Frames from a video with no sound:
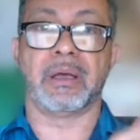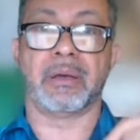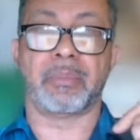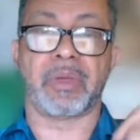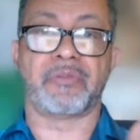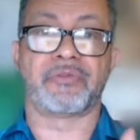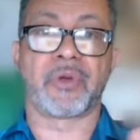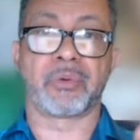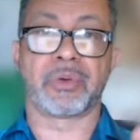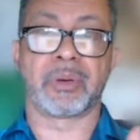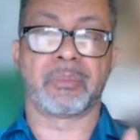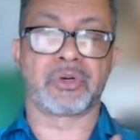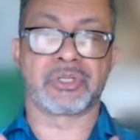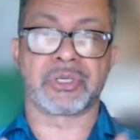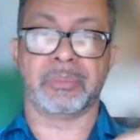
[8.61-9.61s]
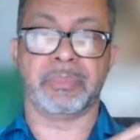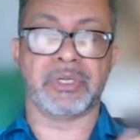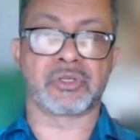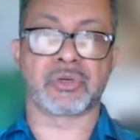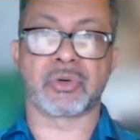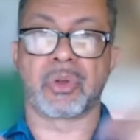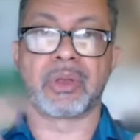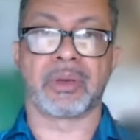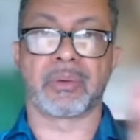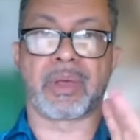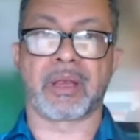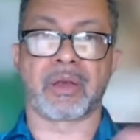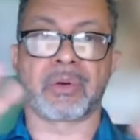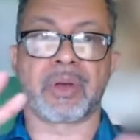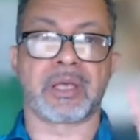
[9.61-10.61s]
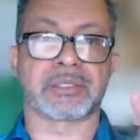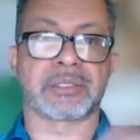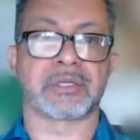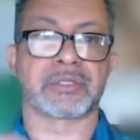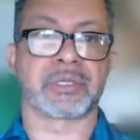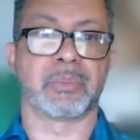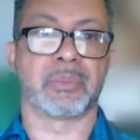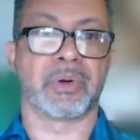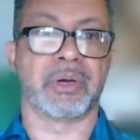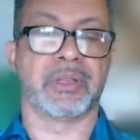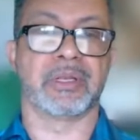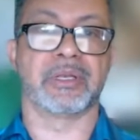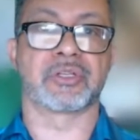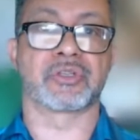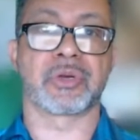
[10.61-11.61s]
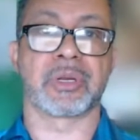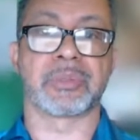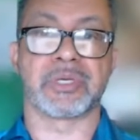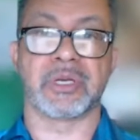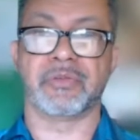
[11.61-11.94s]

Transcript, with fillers: my phone number should be scrolling right across there somewhere in the description.